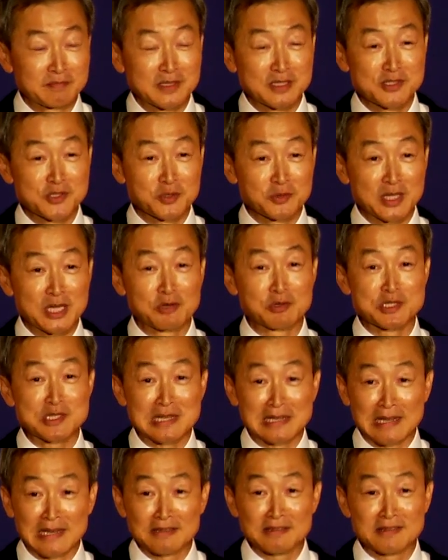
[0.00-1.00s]
So that was
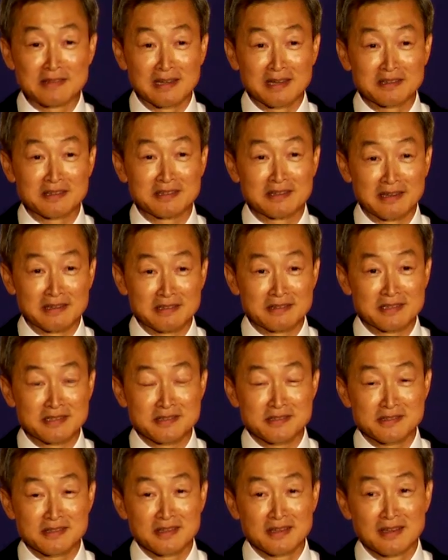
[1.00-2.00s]
late
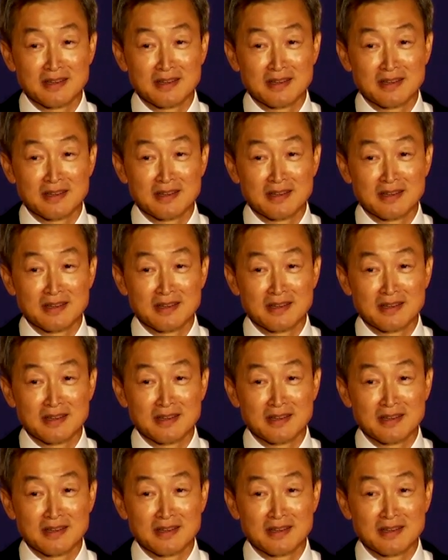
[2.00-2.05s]
1980s.